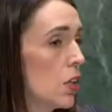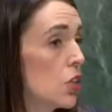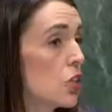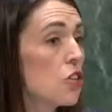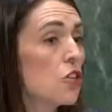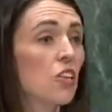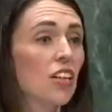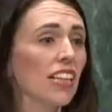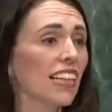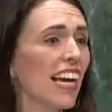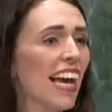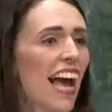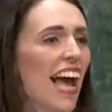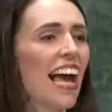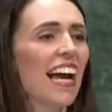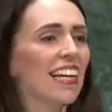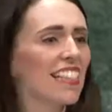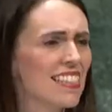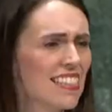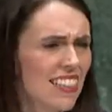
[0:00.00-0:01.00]
Nuclear
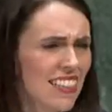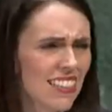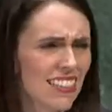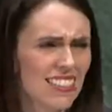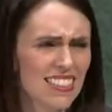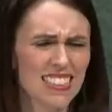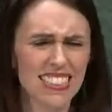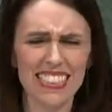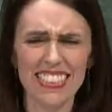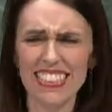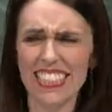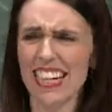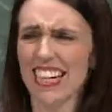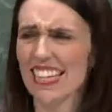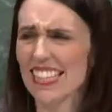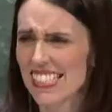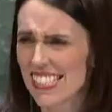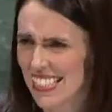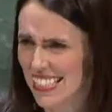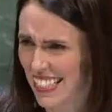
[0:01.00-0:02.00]
accidents and
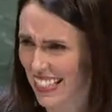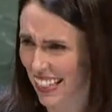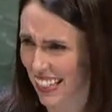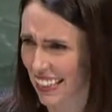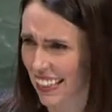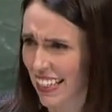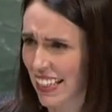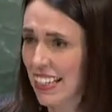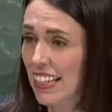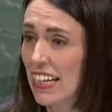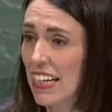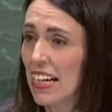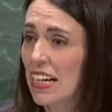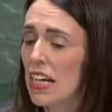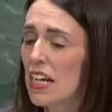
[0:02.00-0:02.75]
testing, the